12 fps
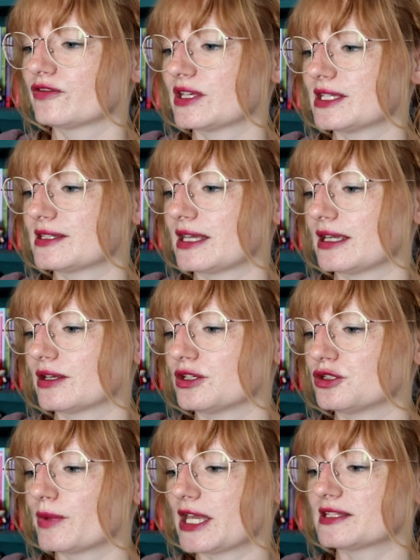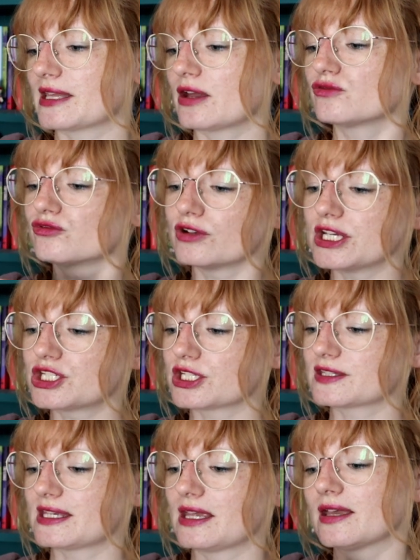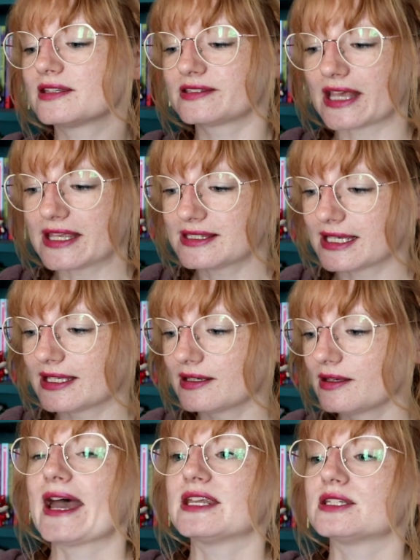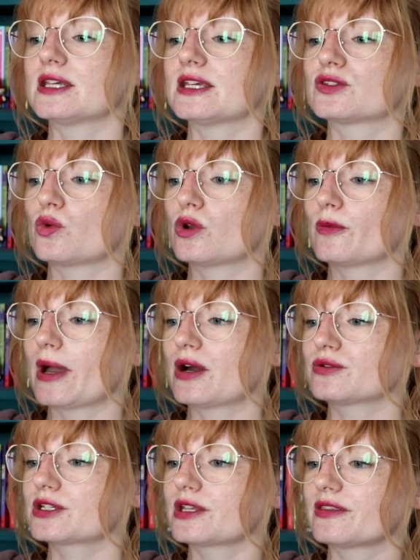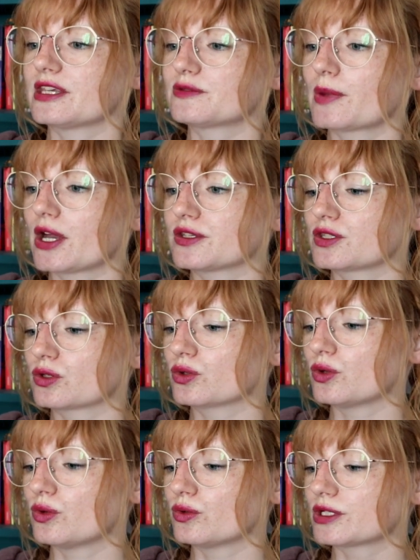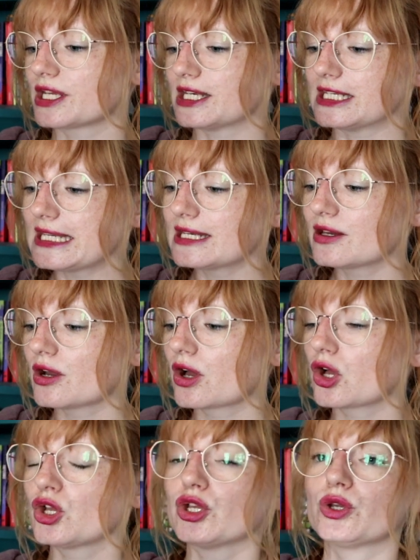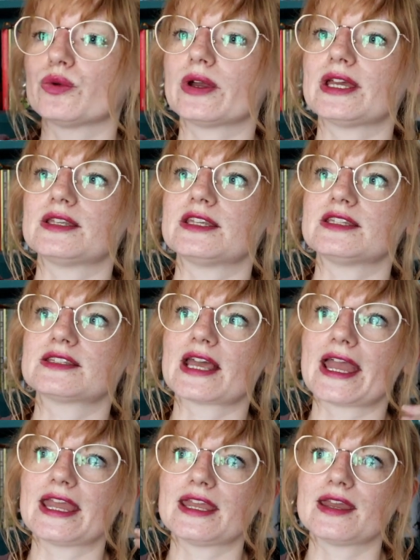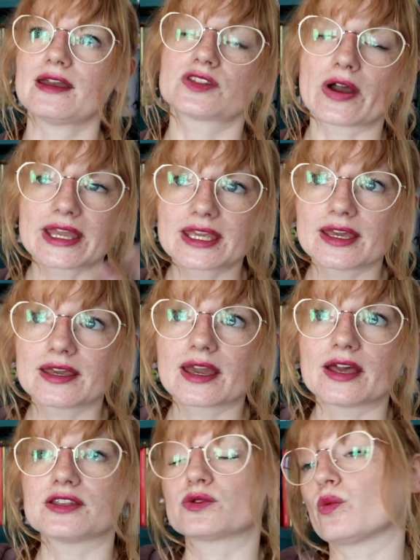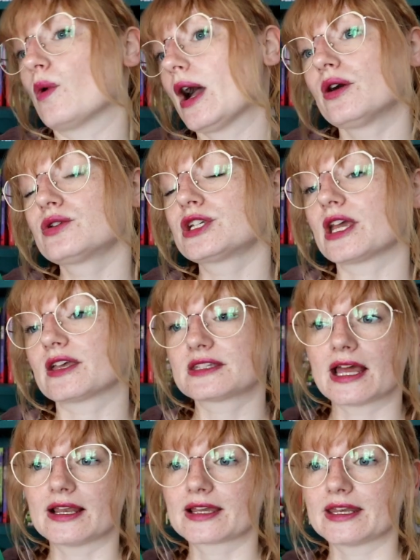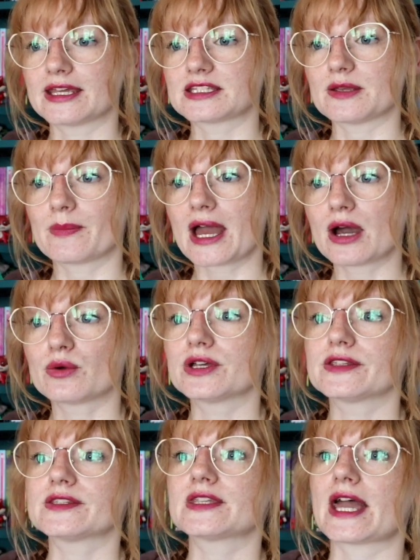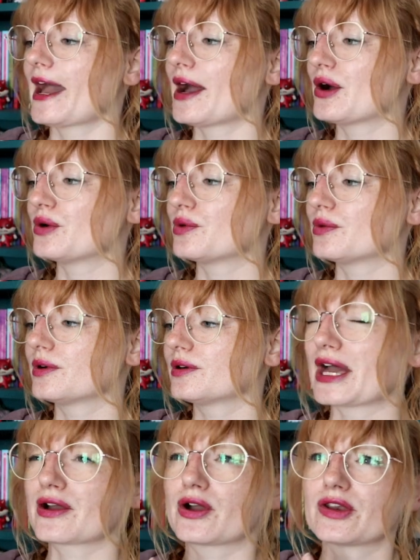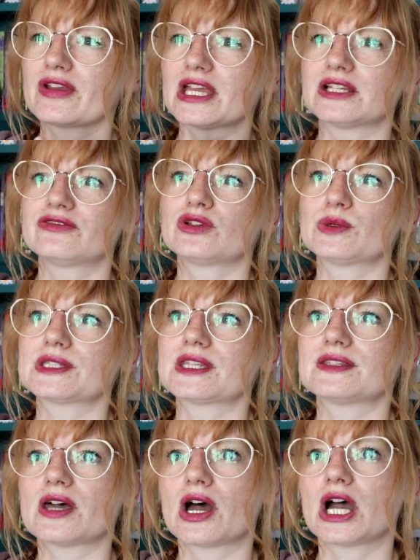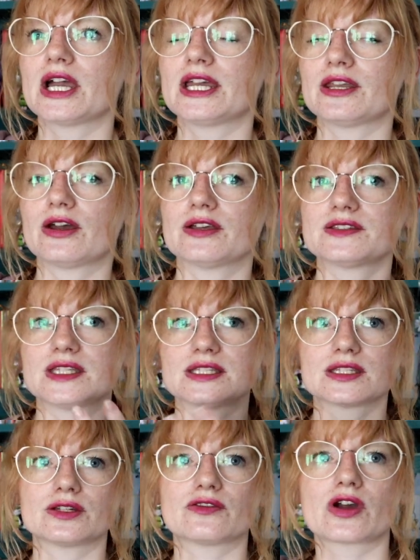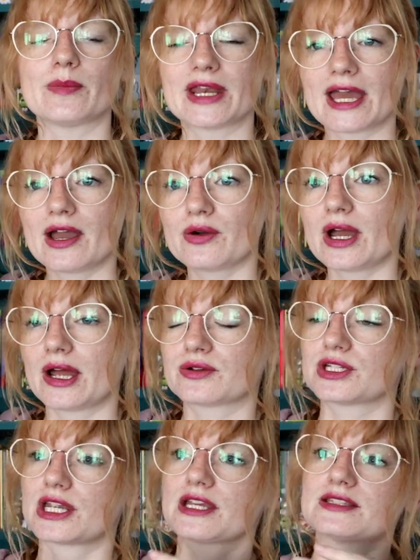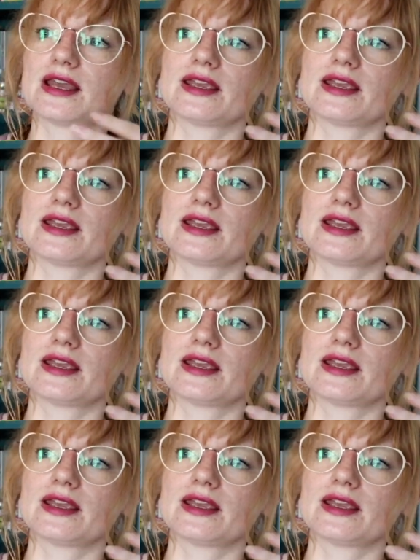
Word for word: know if it is England, but it's that Regency setting, and it's all about this person called Nina who is a psychic as well. She has telekinetic powers, how that kind of influences her in her season of coming out, how she gets